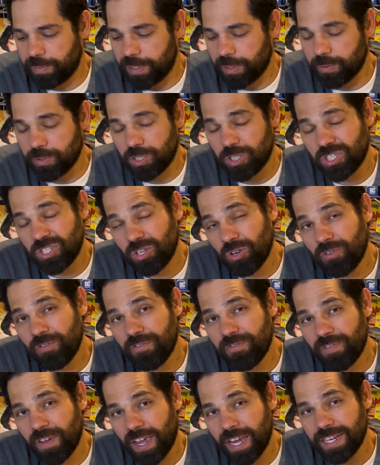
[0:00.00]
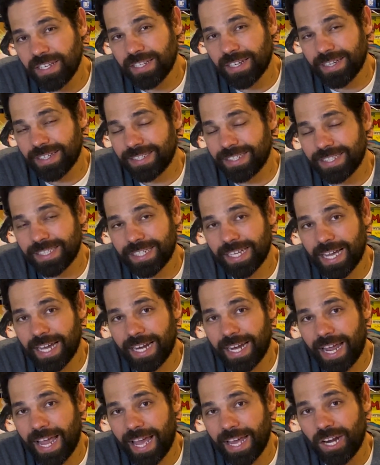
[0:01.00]
but it was so faint, I just
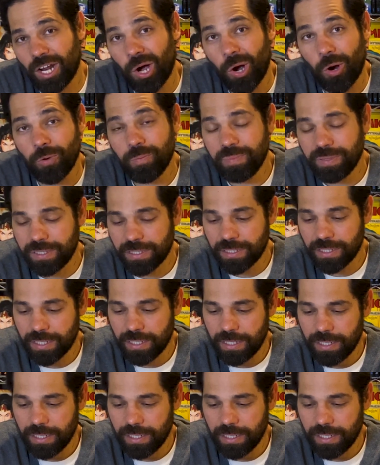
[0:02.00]
kind of had hopes.